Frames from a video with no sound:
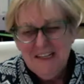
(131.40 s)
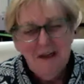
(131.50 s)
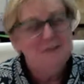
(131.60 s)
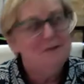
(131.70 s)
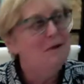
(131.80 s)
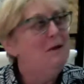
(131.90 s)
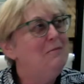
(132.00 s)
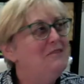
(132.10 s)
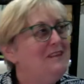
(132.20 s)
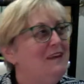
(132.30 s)
Sorry, I'm
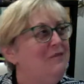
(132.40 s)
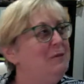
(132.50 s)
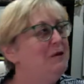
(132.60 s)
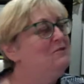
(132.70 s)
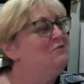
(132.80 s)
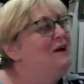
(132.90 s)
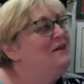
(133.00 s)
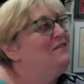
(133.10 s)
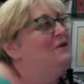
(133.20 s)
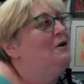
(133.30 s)
just laughing because Rafe
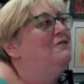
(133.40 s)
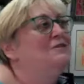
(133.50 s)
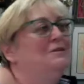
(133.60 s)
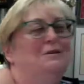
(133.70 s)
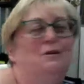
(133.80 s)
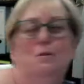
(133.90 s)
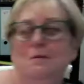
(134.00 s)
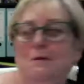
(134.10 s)
sort of come